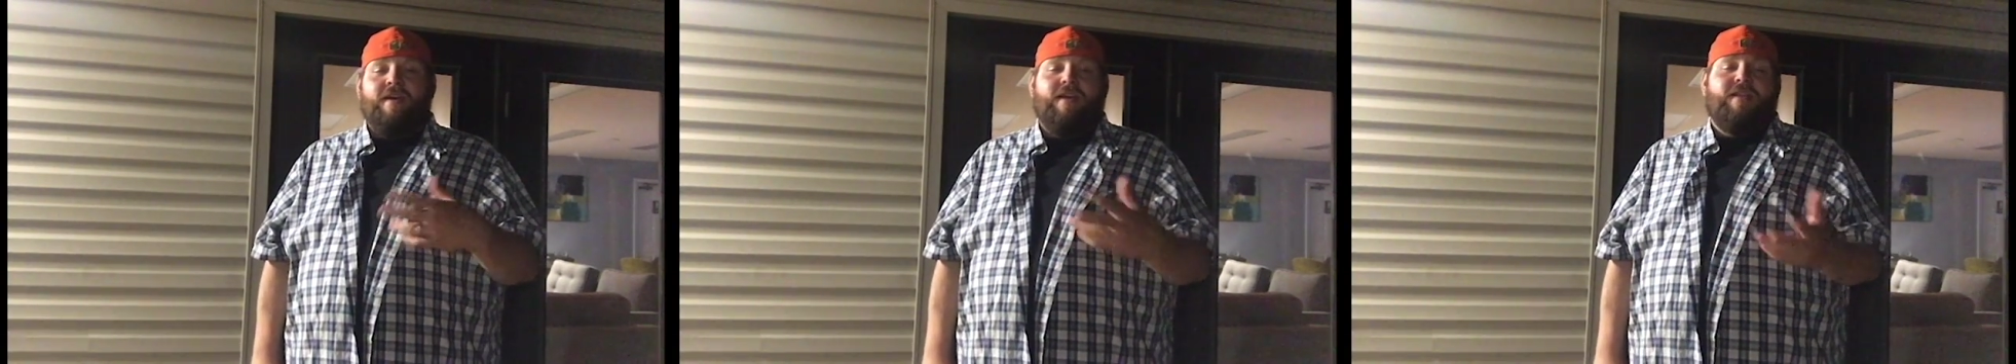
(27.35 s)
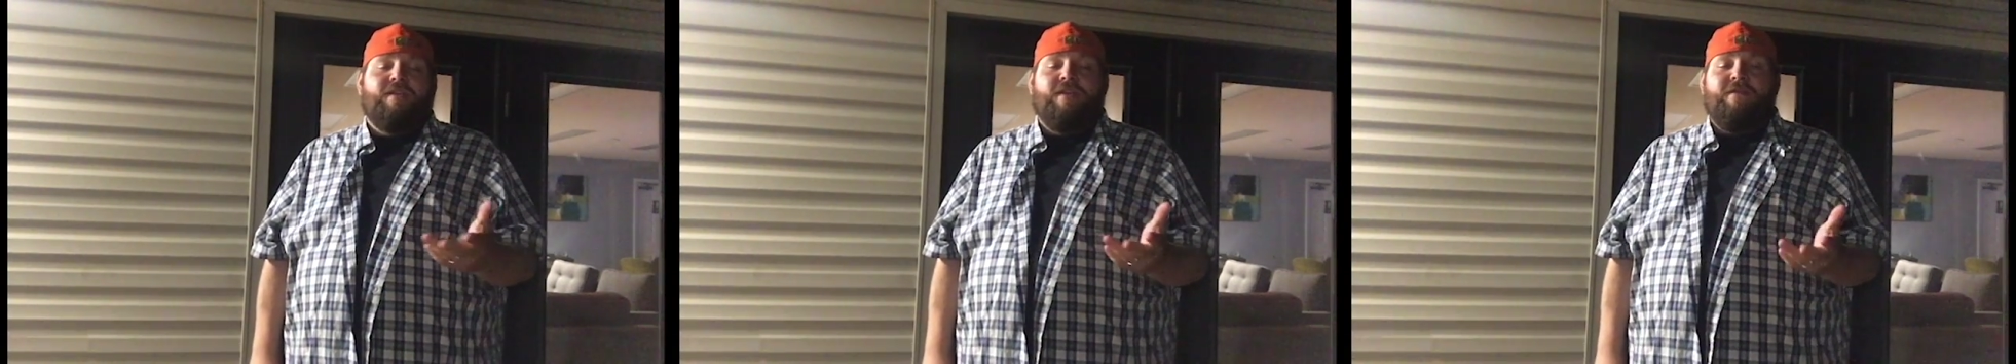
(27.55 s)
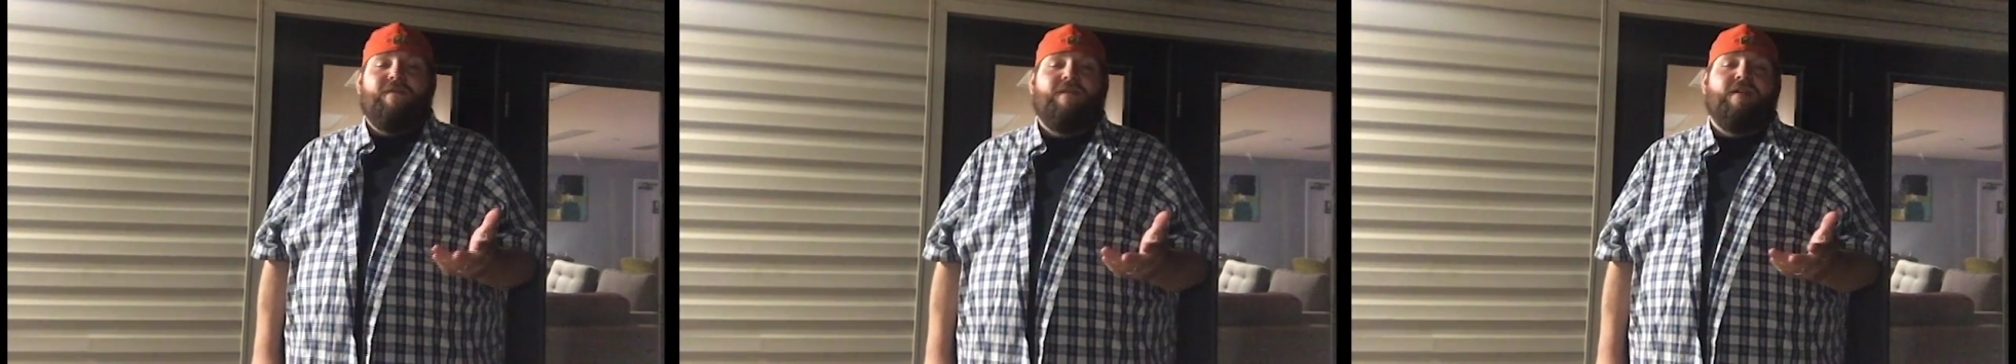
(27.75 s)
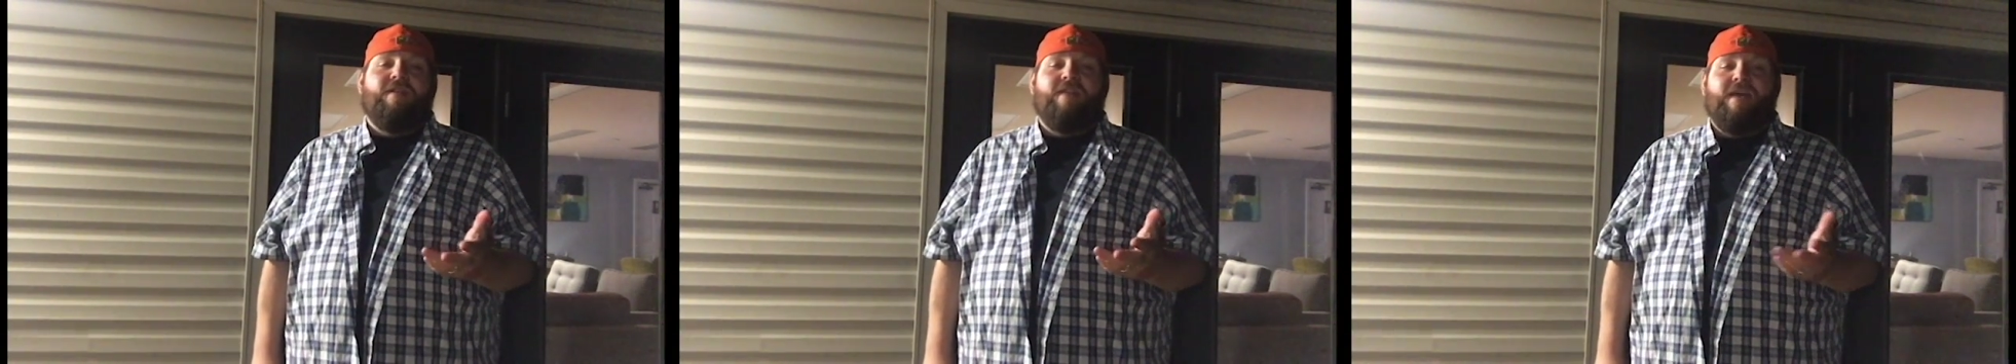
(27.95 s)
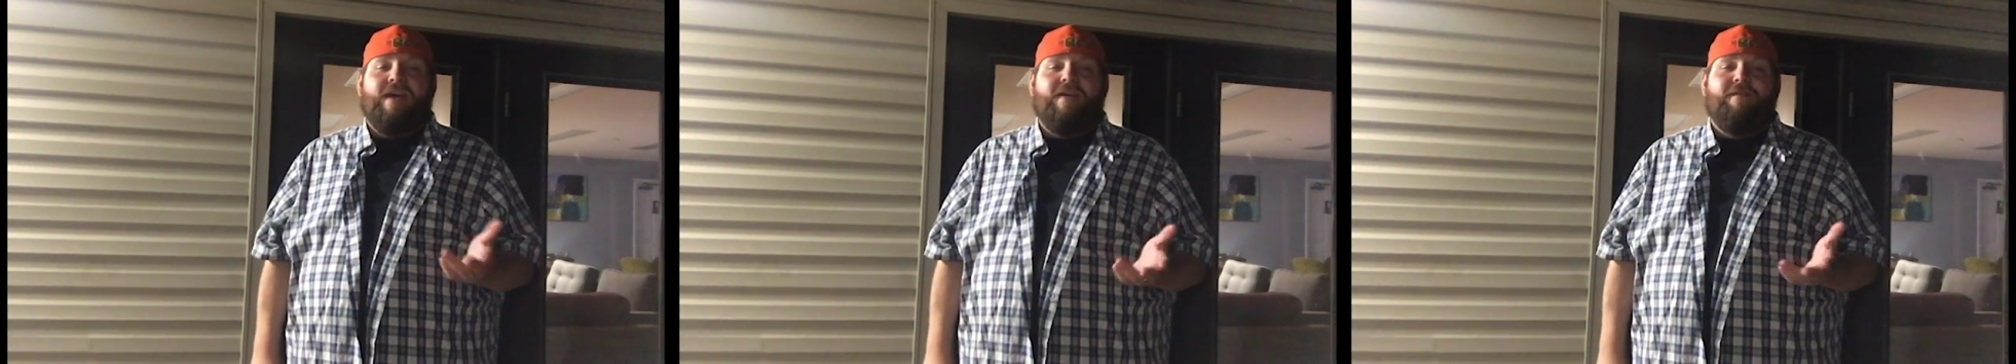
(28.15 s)
It's Good for
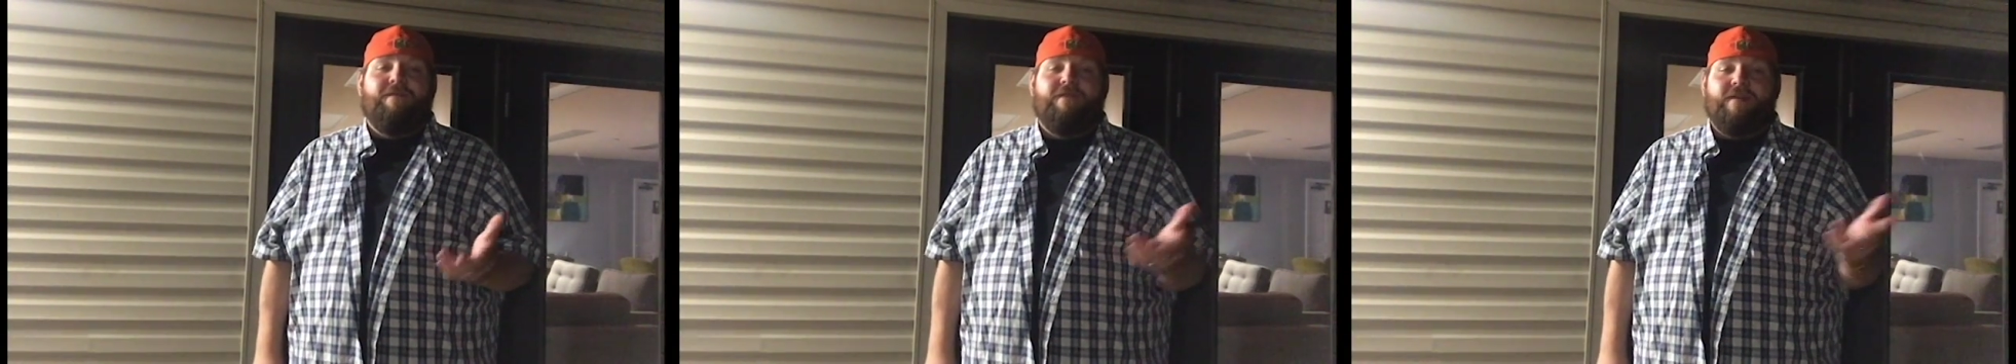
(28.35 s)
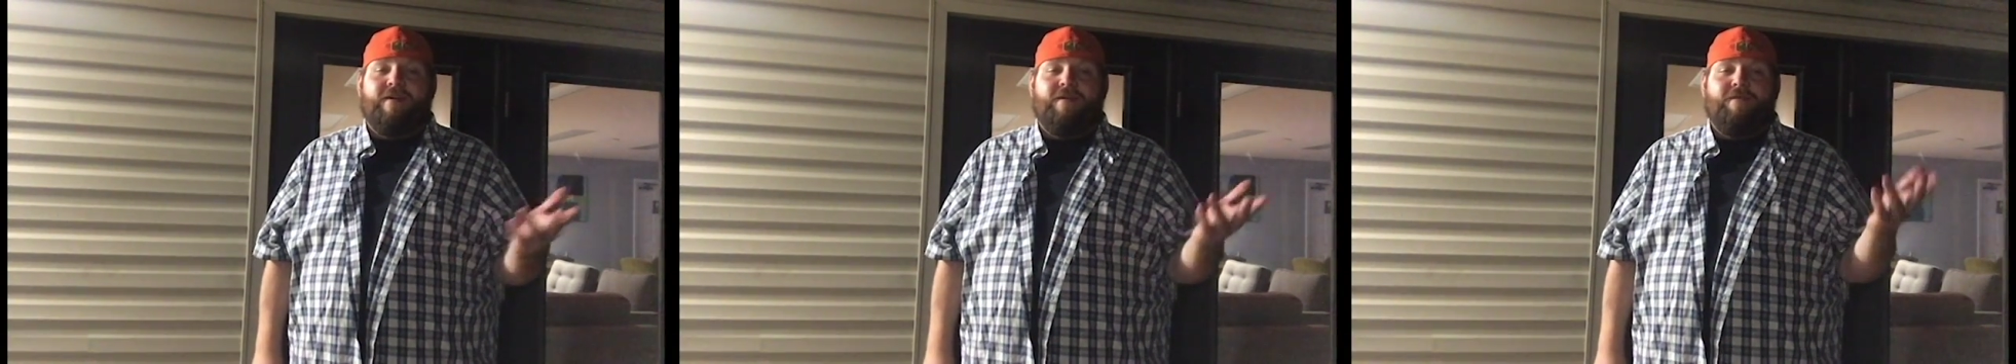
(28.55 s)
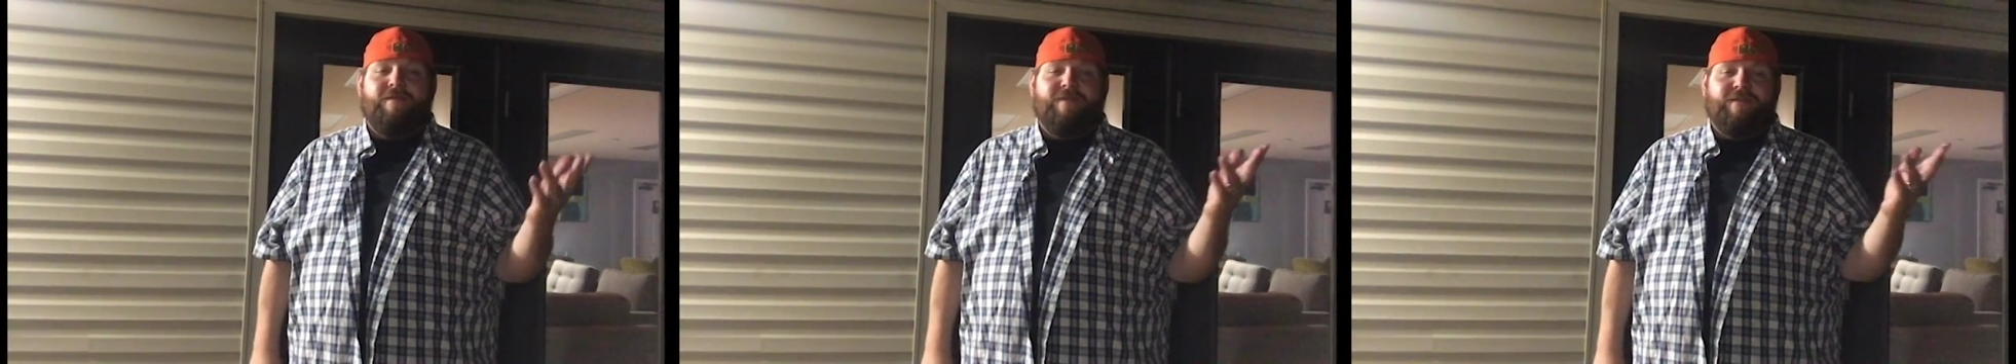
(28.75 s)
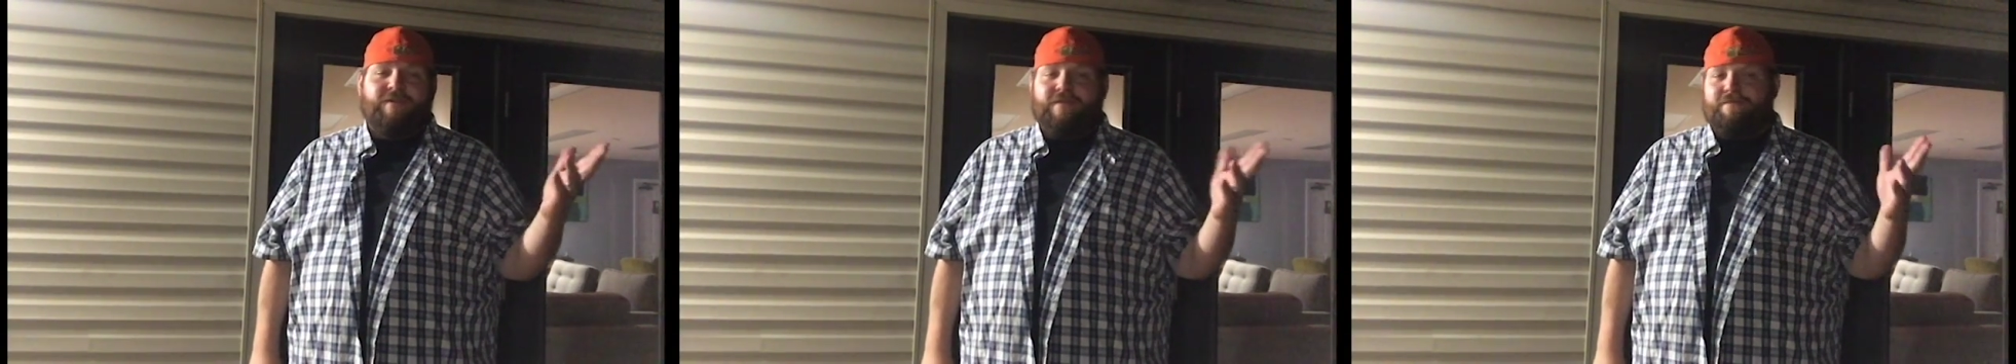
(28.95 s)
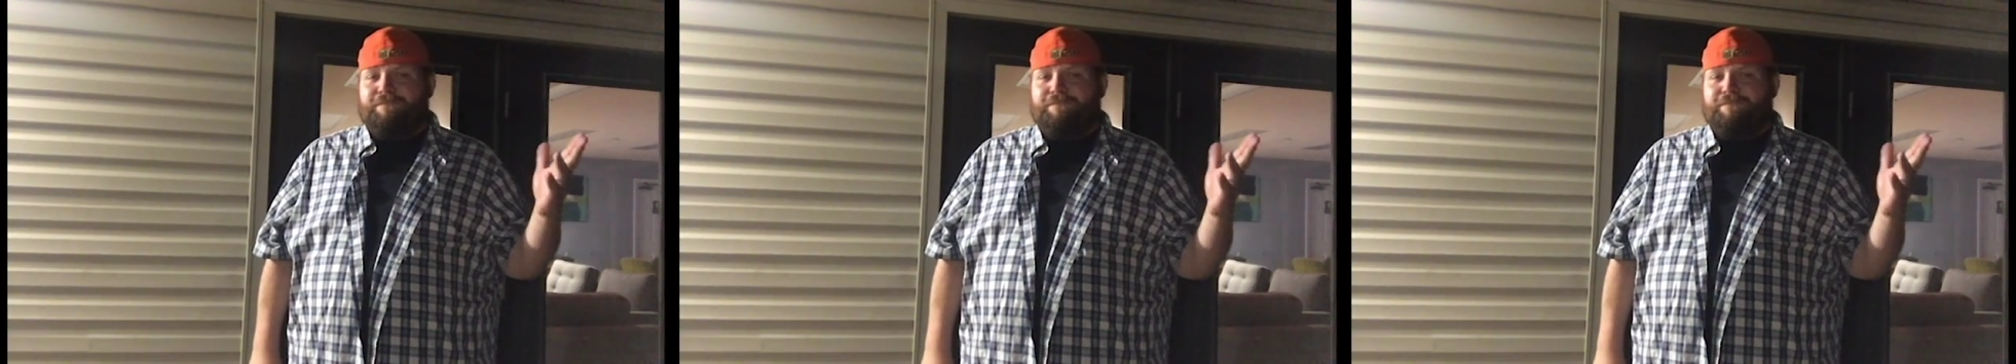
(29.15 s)
Your Life, which